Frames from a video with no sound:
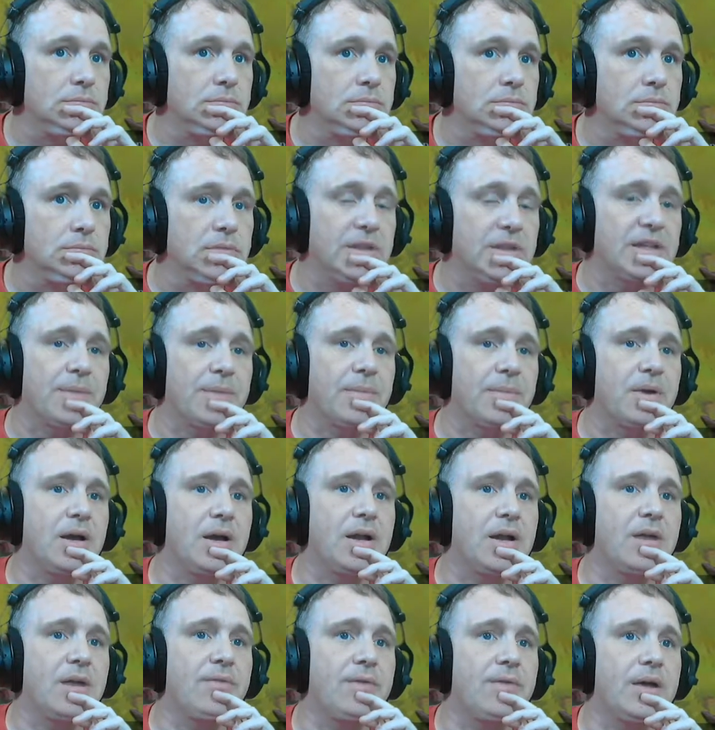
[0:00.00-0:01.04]
Like I'm
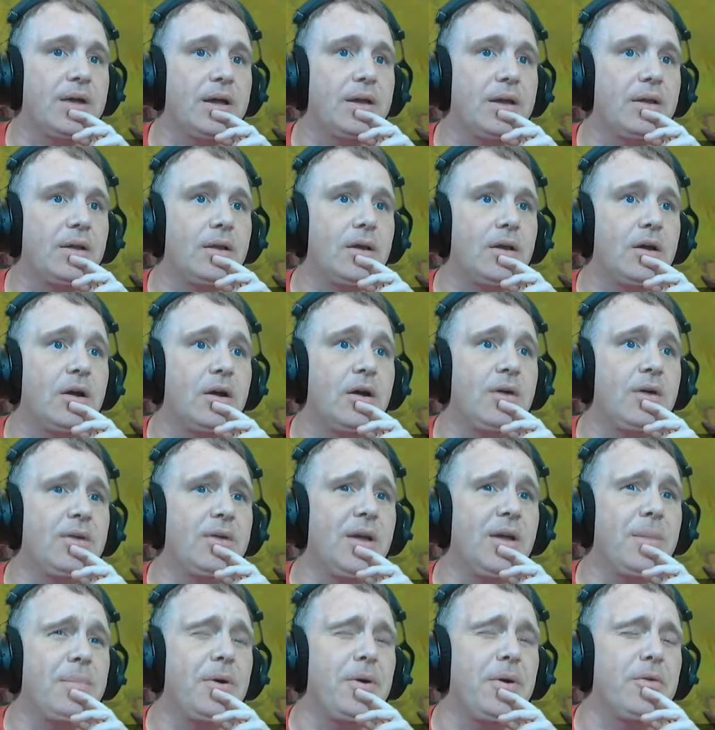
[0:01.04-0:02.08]
kind of at... Oh,
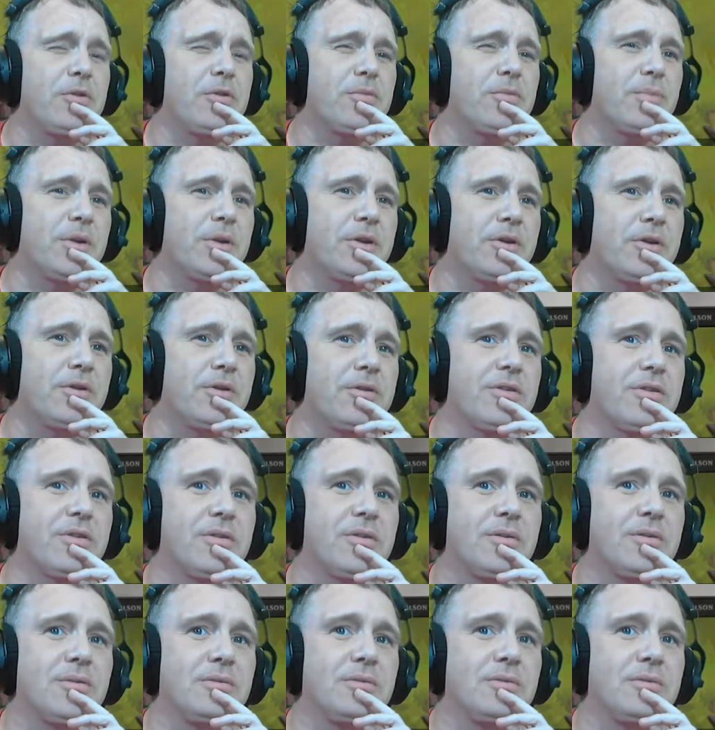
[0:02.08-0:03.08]
not Bone Splinters.